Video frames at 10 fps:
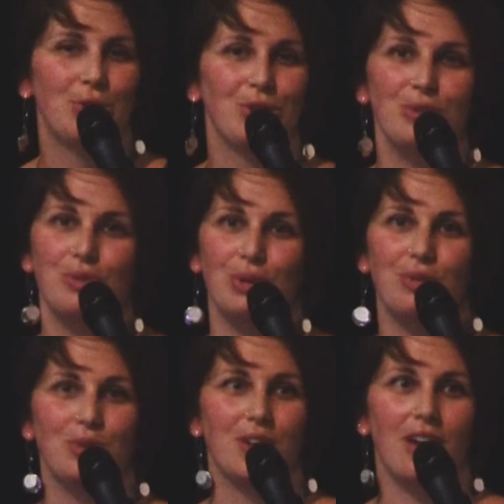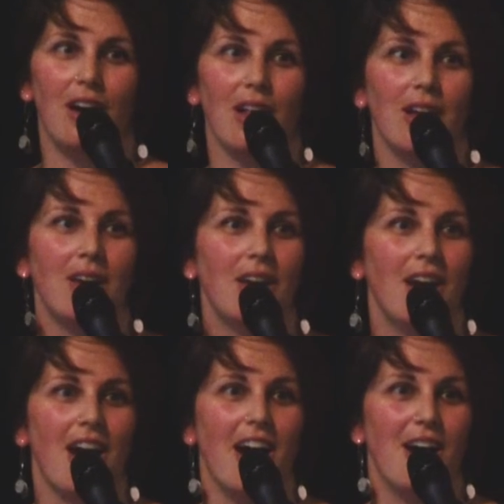or you don't do it at all.
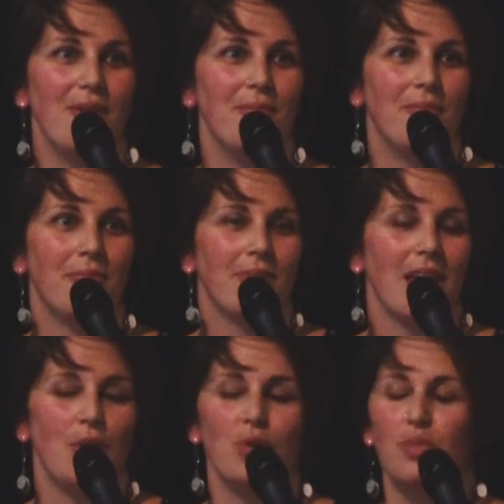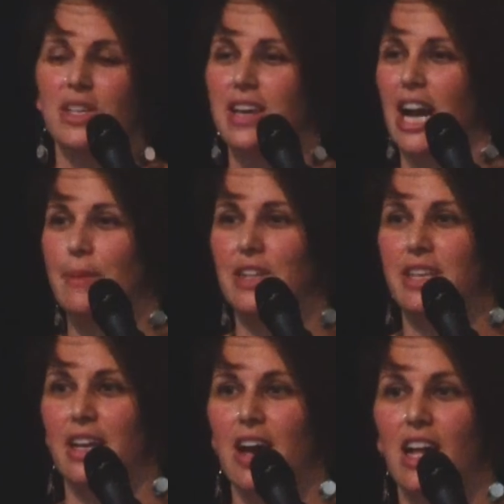And when we talk about
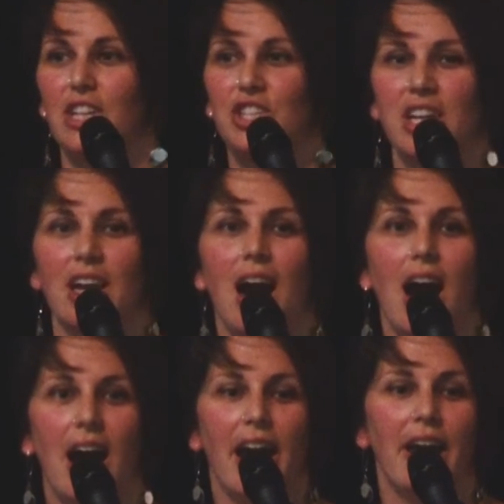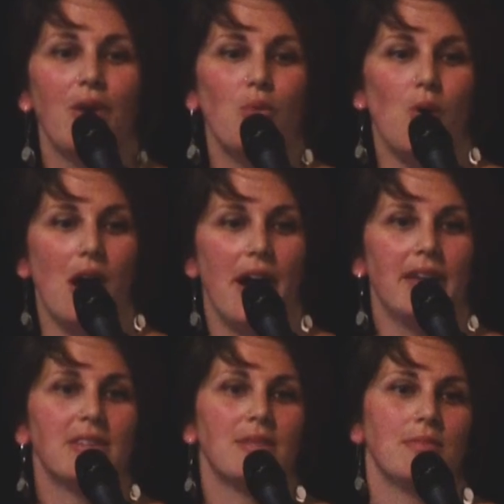technology, I
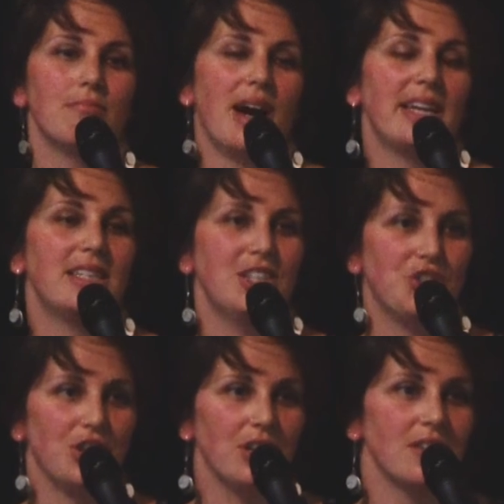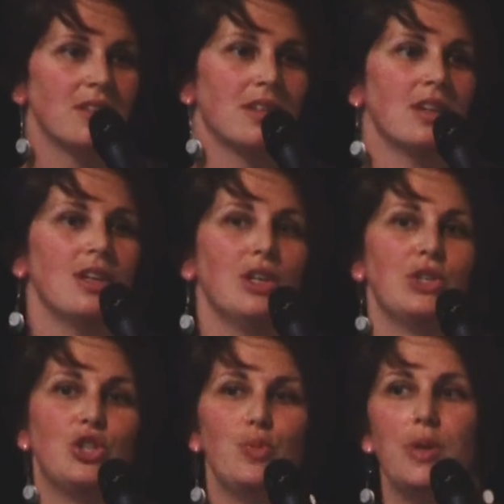want my teachers
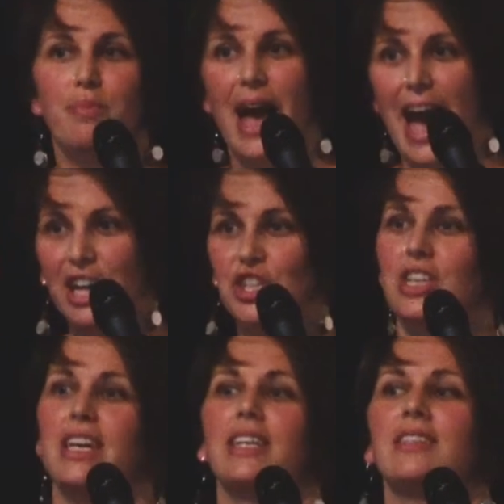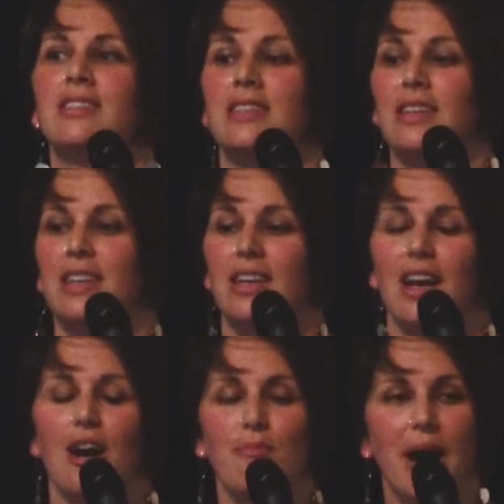to be passionate
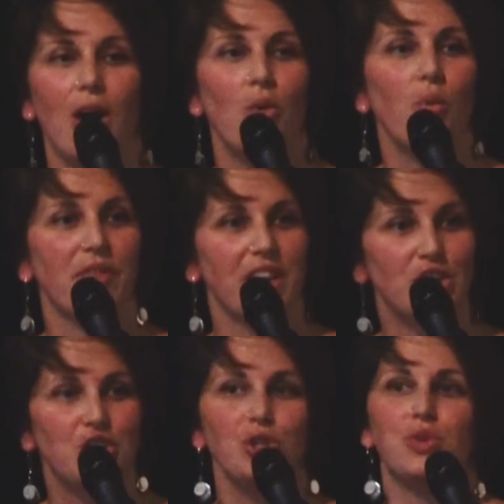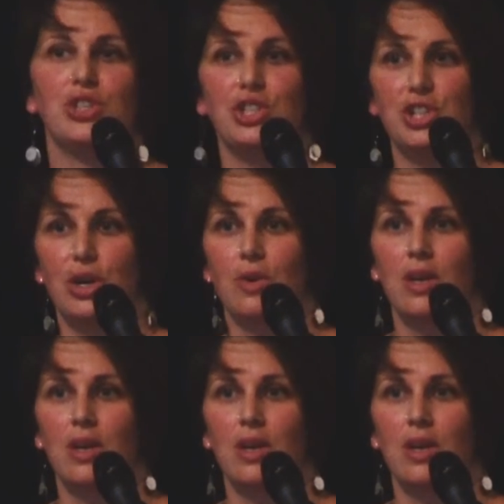about what they choose to do.